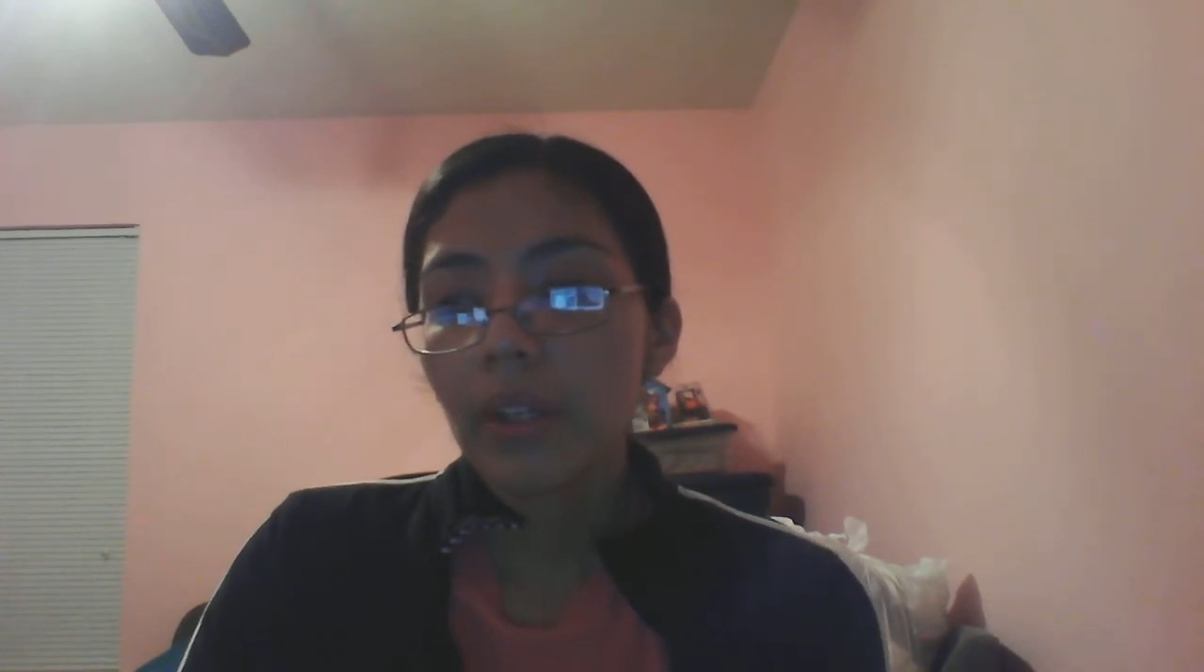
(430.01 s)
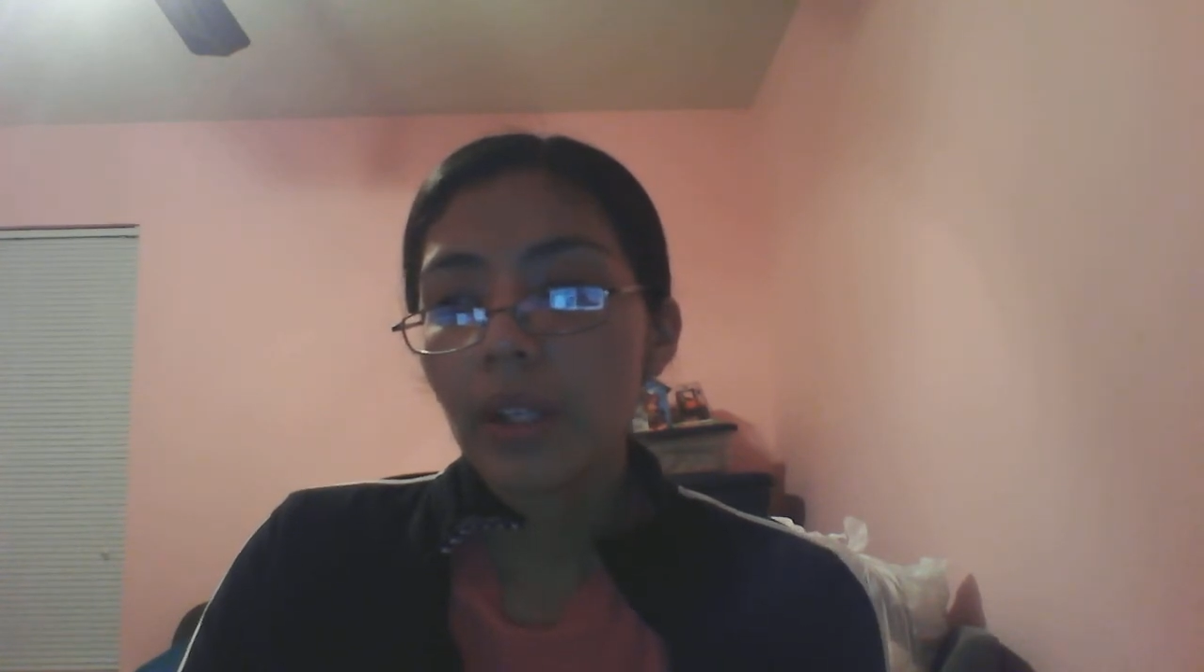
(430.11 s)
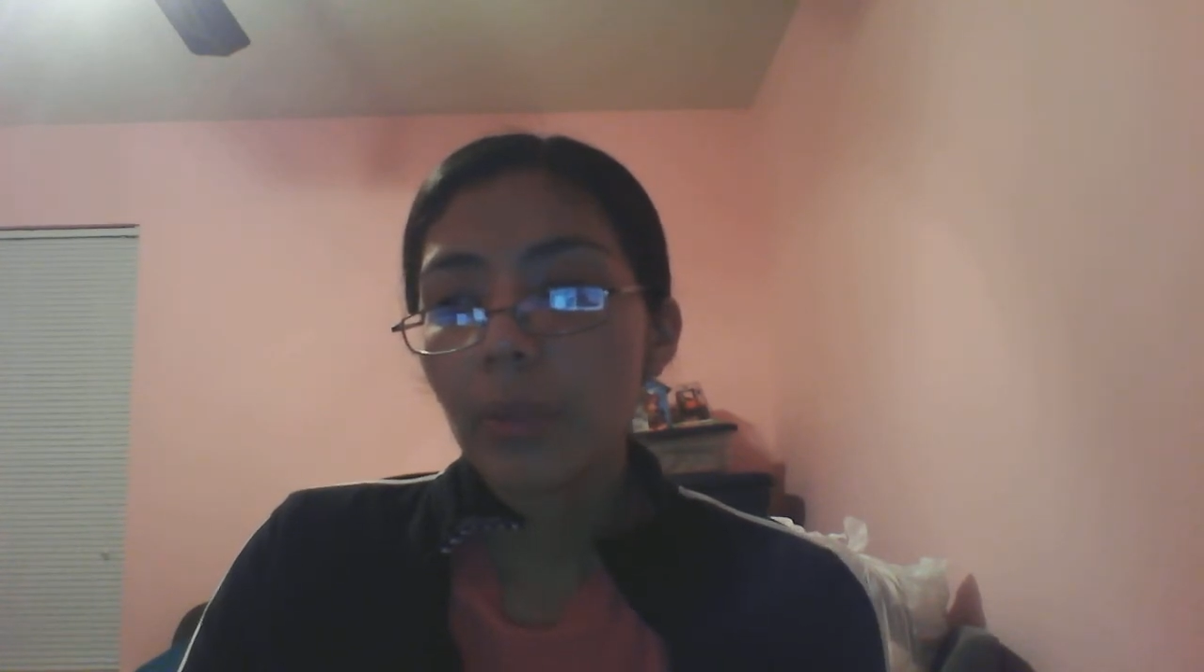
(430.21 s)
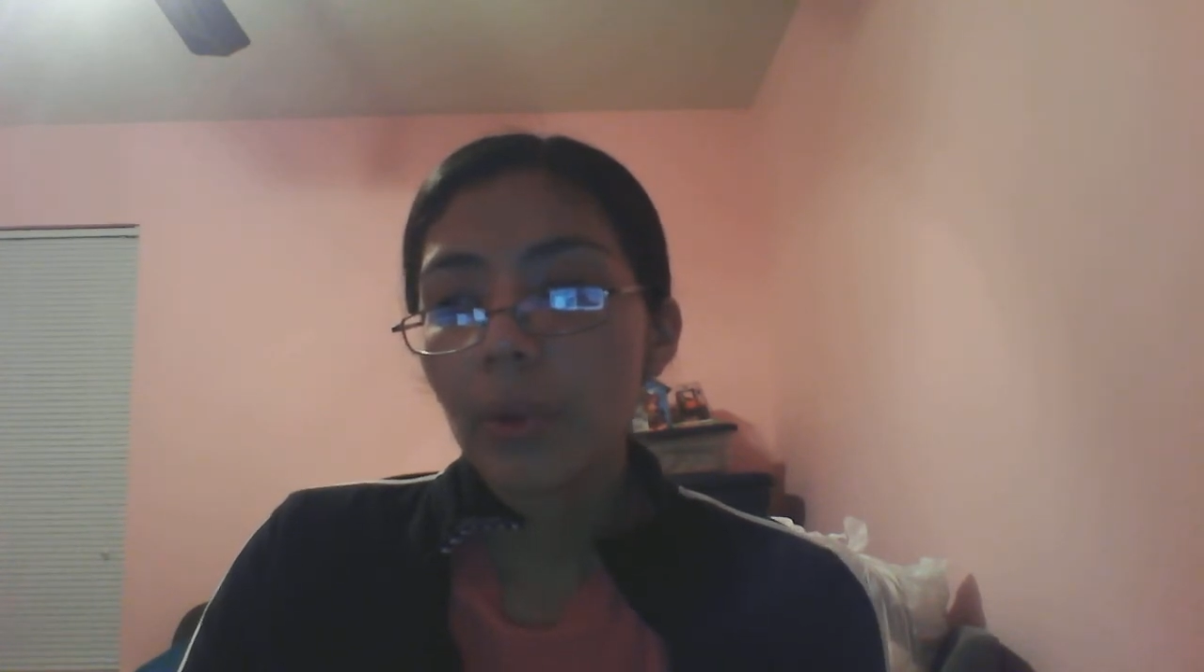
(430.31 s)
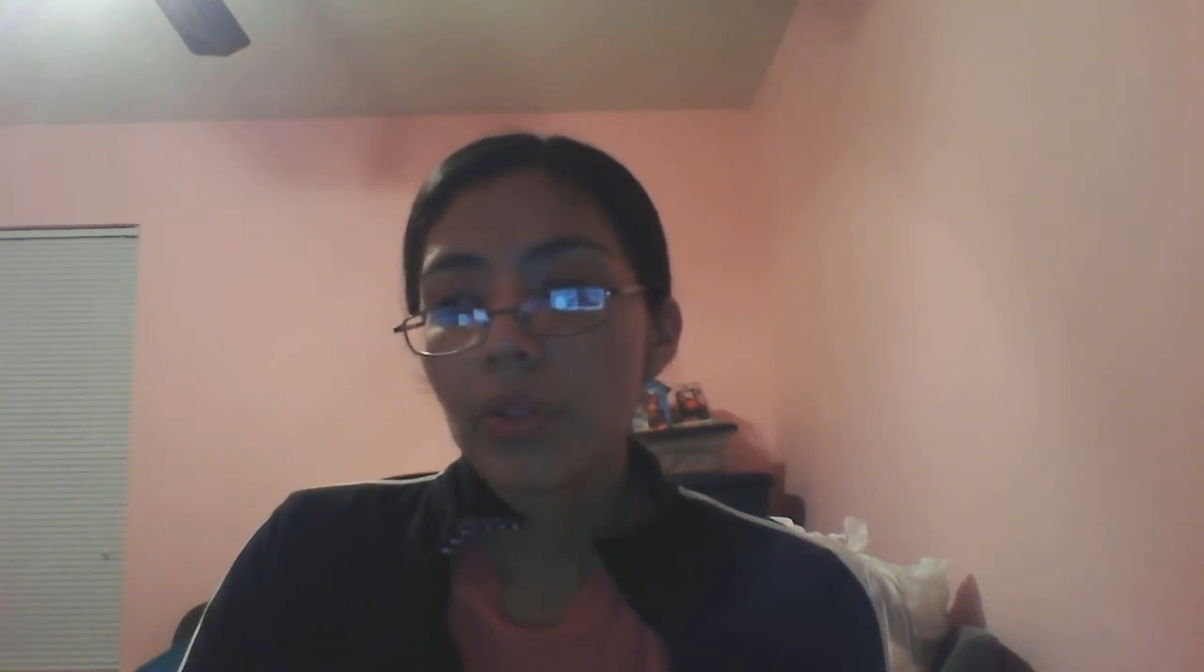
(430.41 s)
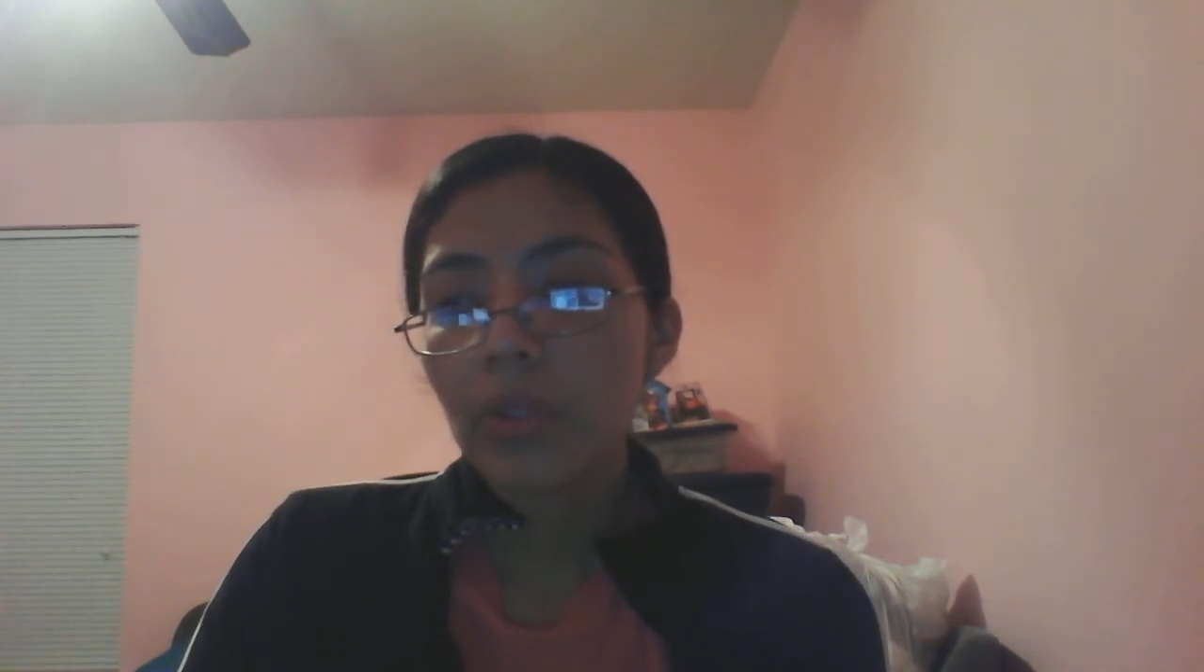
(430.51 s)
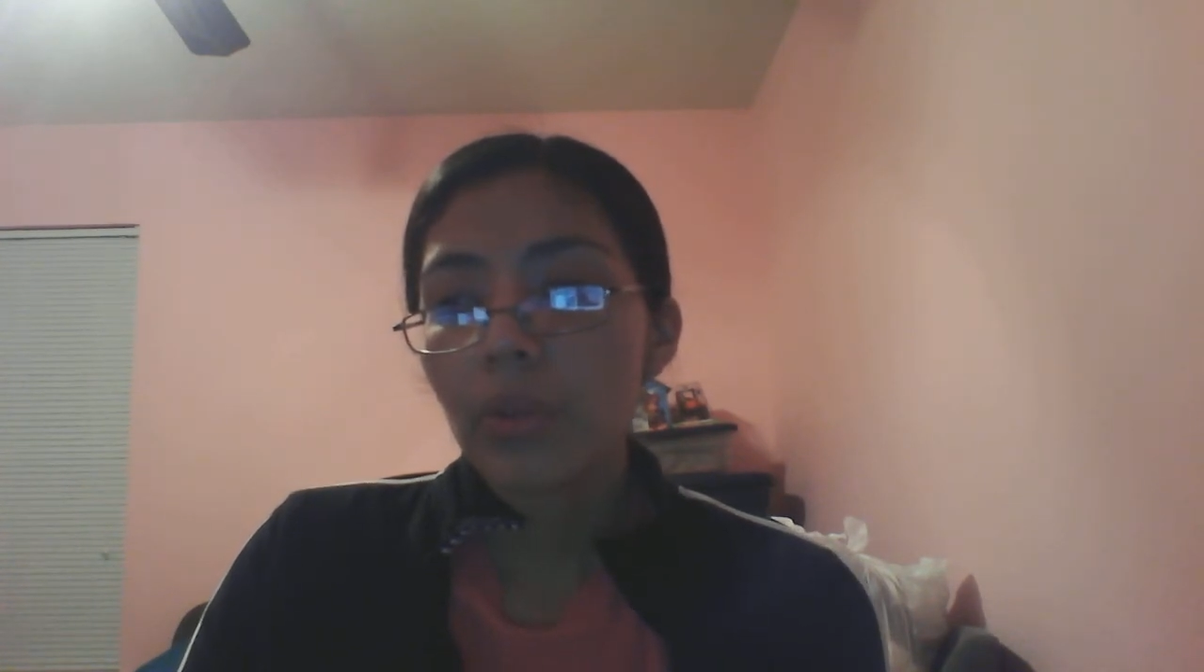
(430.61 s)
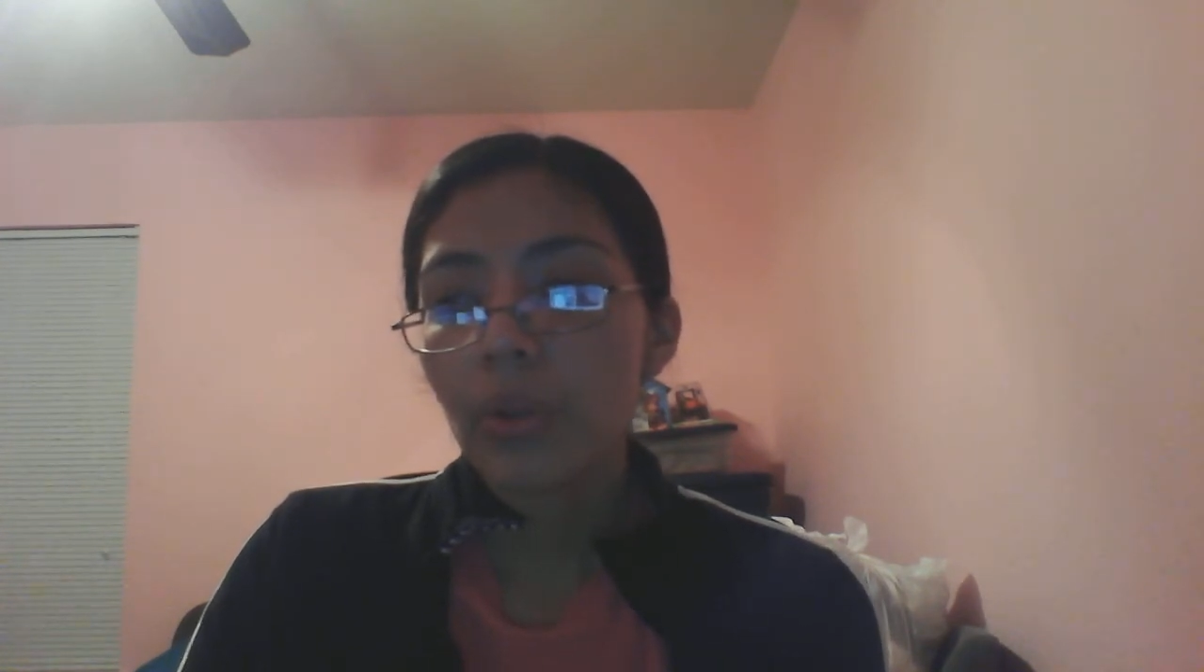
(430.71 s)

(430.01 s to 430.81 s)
emotional